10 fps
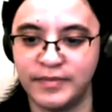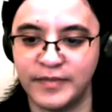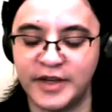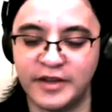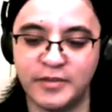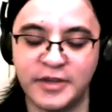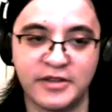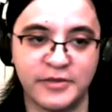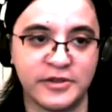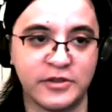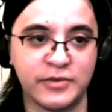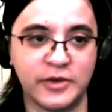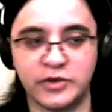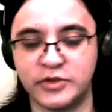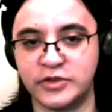a lot of my stuff is
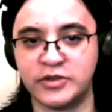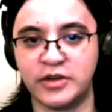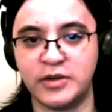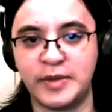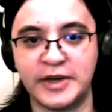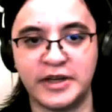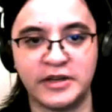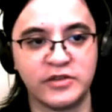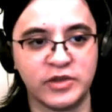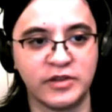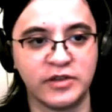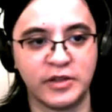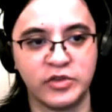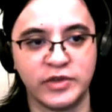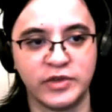of course also going to be biased towards like
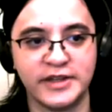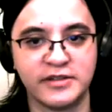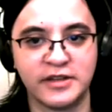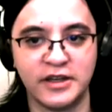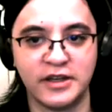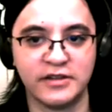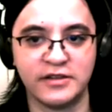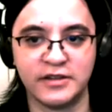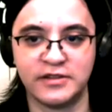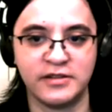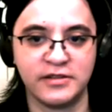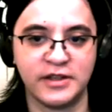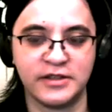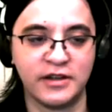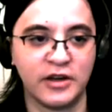the tooling side because that's
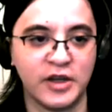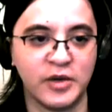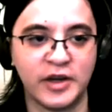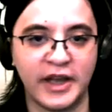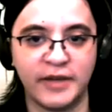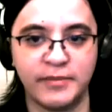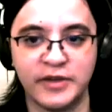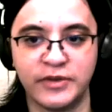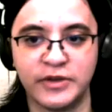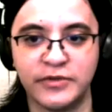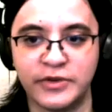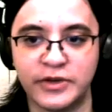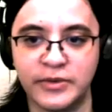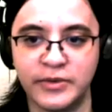the area where I have been involved through.